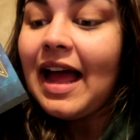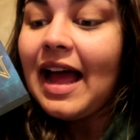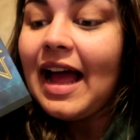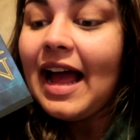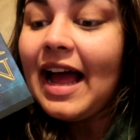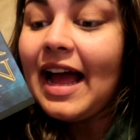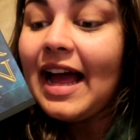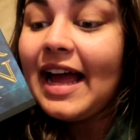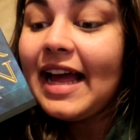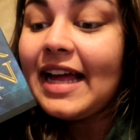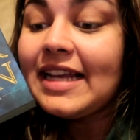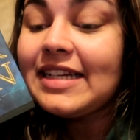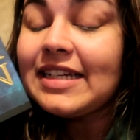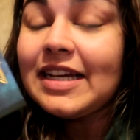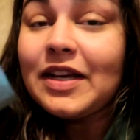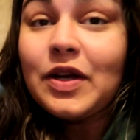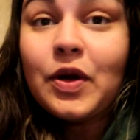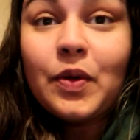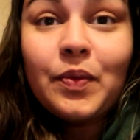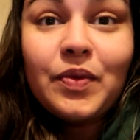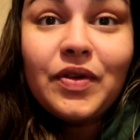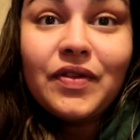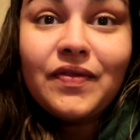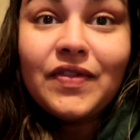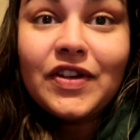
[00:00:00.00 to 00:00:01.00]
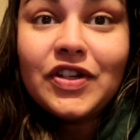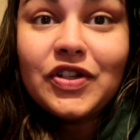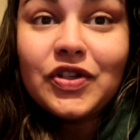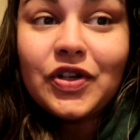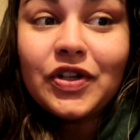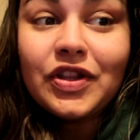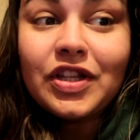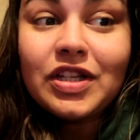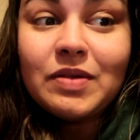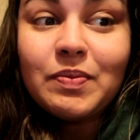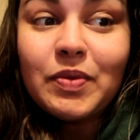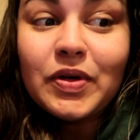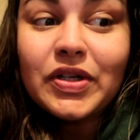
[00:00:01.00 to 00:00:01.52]
And I hope you've enjoyed
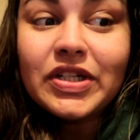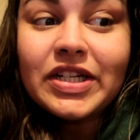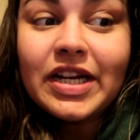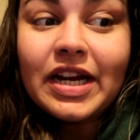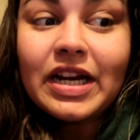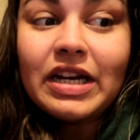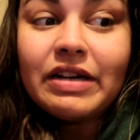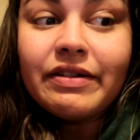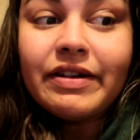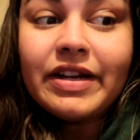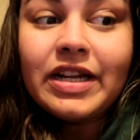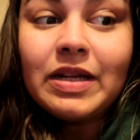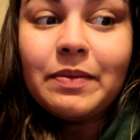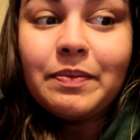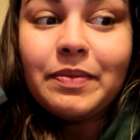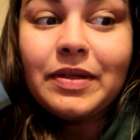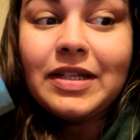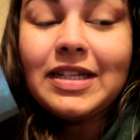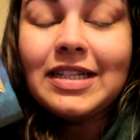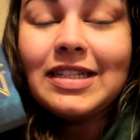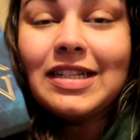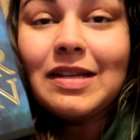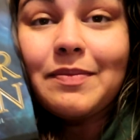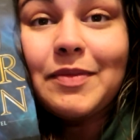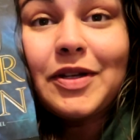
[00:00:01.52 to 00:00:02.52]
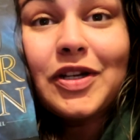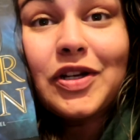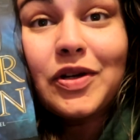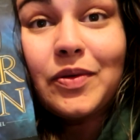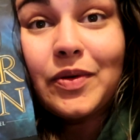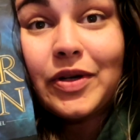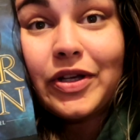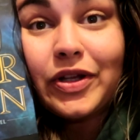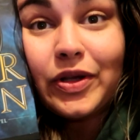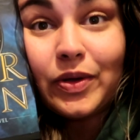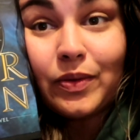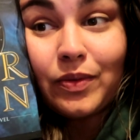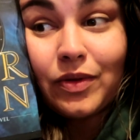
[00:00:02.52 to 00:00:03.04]
this book diary. Please let me know
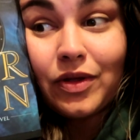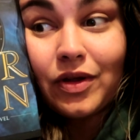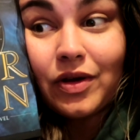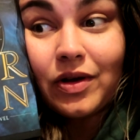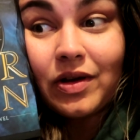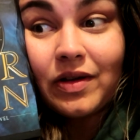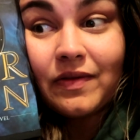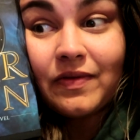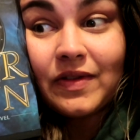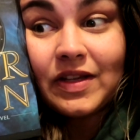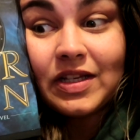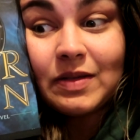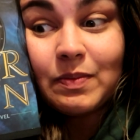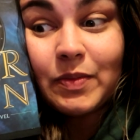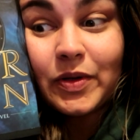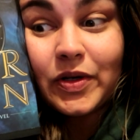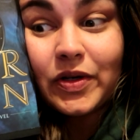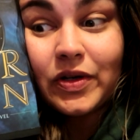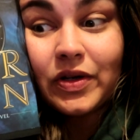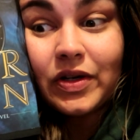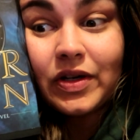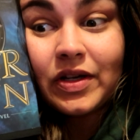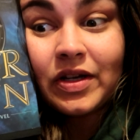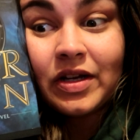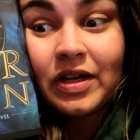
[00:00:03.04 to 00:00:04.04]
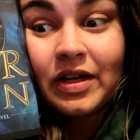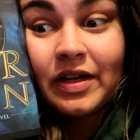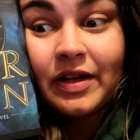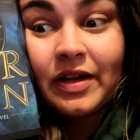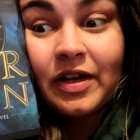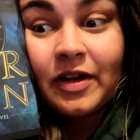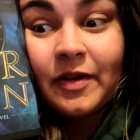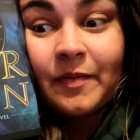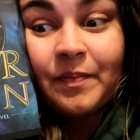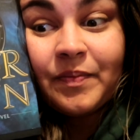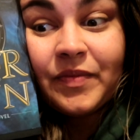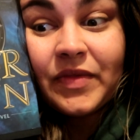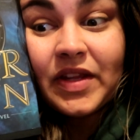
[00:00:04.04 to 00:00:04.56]
what you thought of this book.
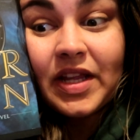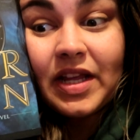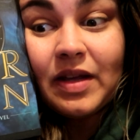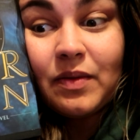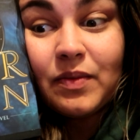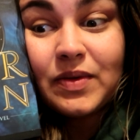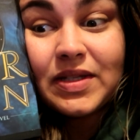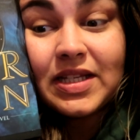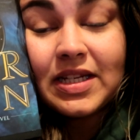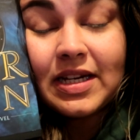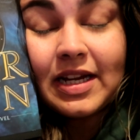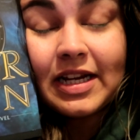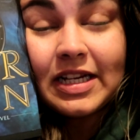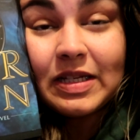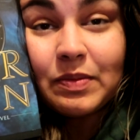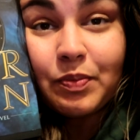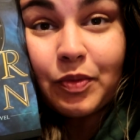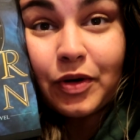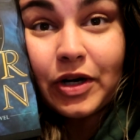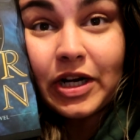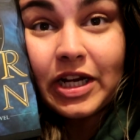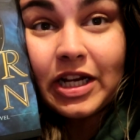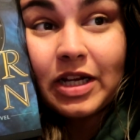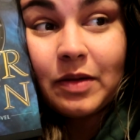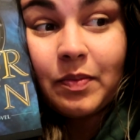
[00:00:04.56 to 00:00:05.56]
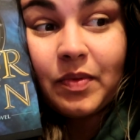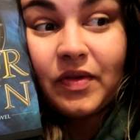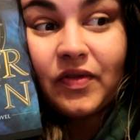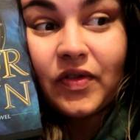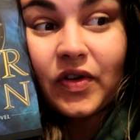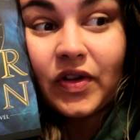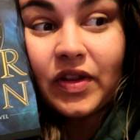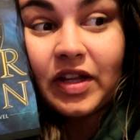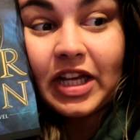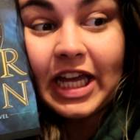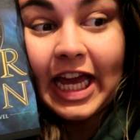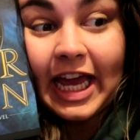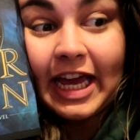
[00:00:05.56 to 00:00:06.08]
It was a nice break before
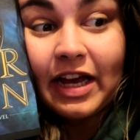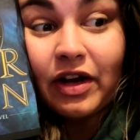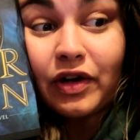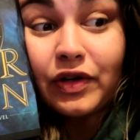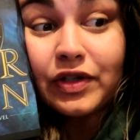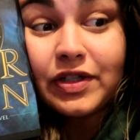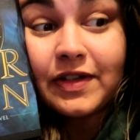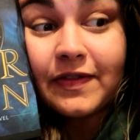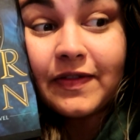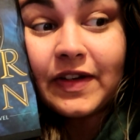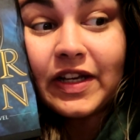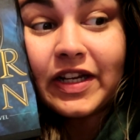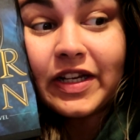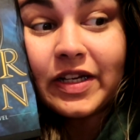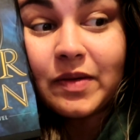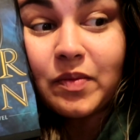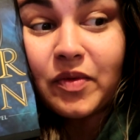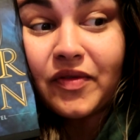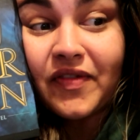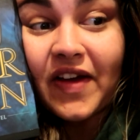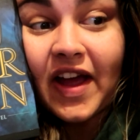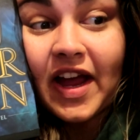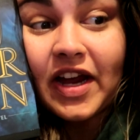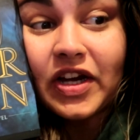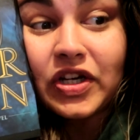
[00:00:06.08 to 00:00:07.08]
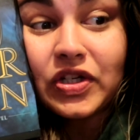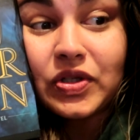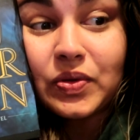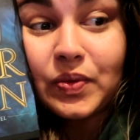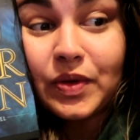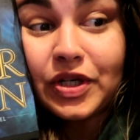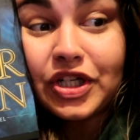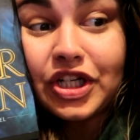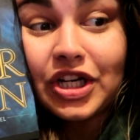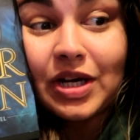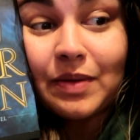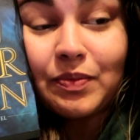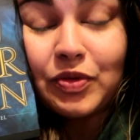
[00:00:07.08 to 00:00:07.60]
the chaos of Kingdom of Ash,
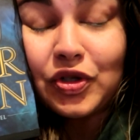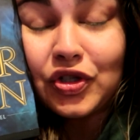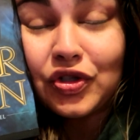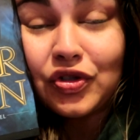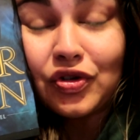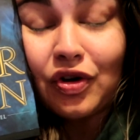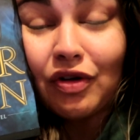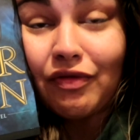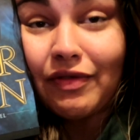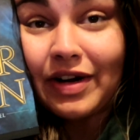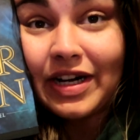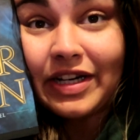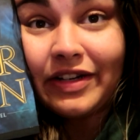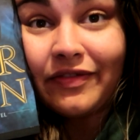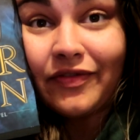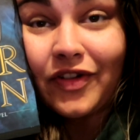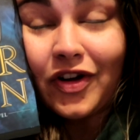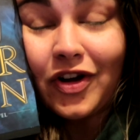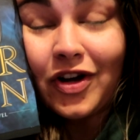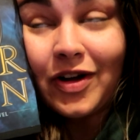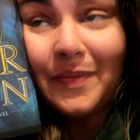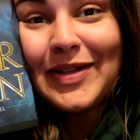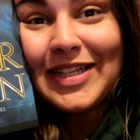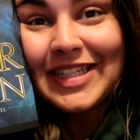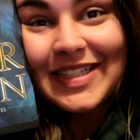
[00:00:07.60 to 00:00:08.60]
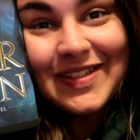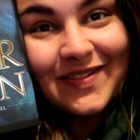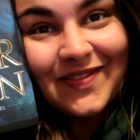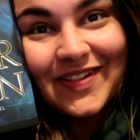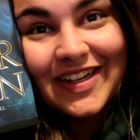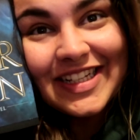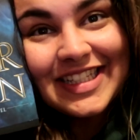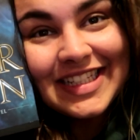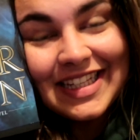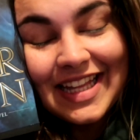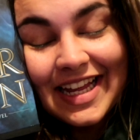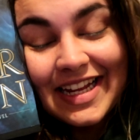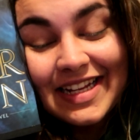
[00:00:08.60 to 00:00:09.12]
which I'm just not ready for. Please don't
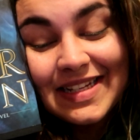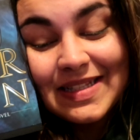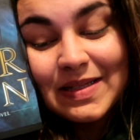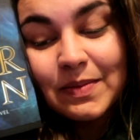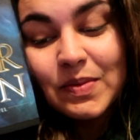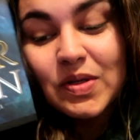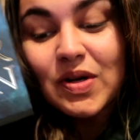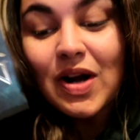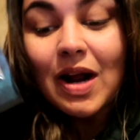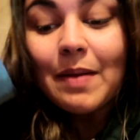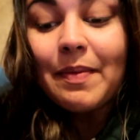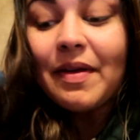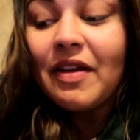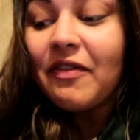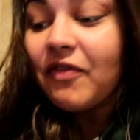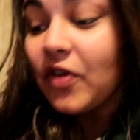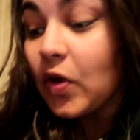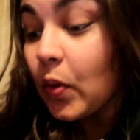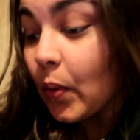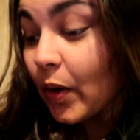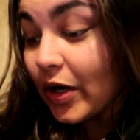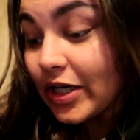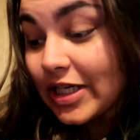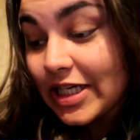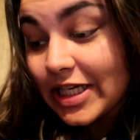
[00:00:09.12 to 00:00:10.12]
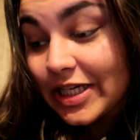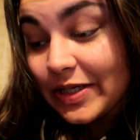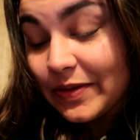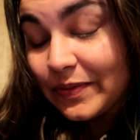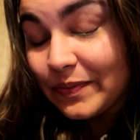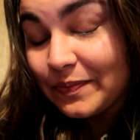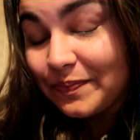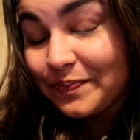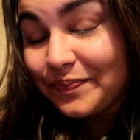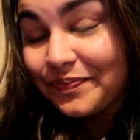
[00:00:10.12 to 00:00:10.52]
forget to like and subscribe if you want to.